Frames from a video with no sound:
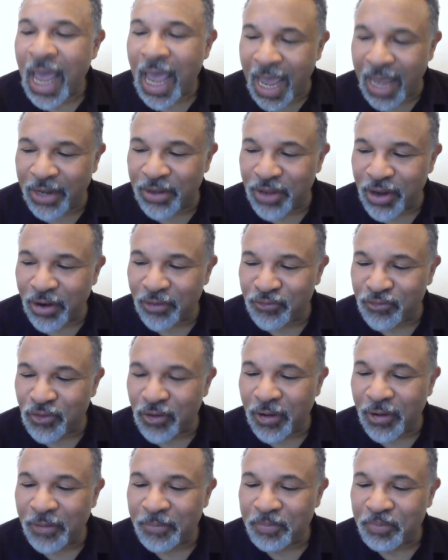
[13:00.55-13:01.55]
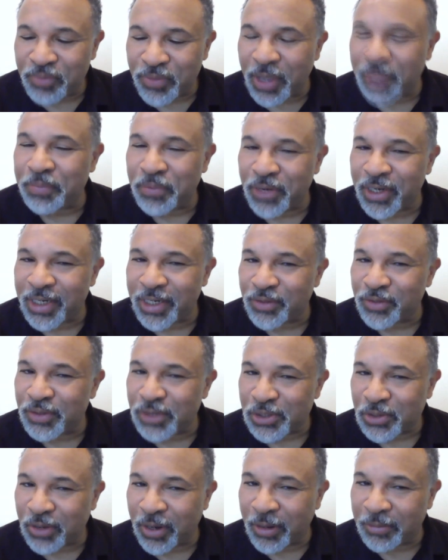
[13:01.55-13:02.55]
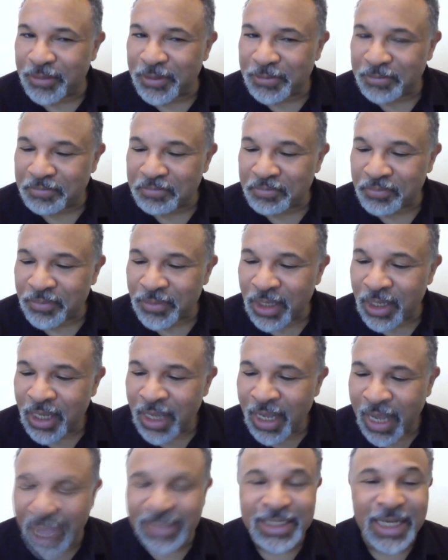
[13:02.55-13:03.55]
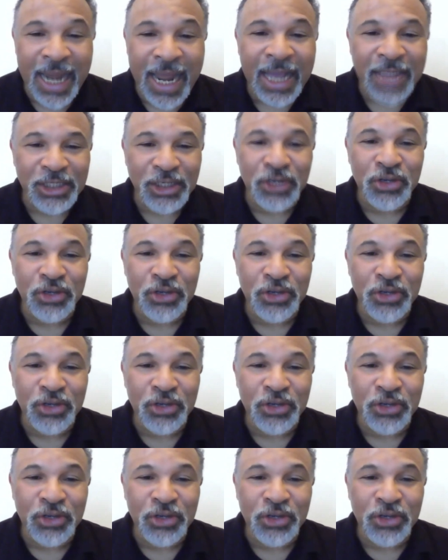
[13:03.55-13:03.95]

and therefore they put it in the script? As an actor,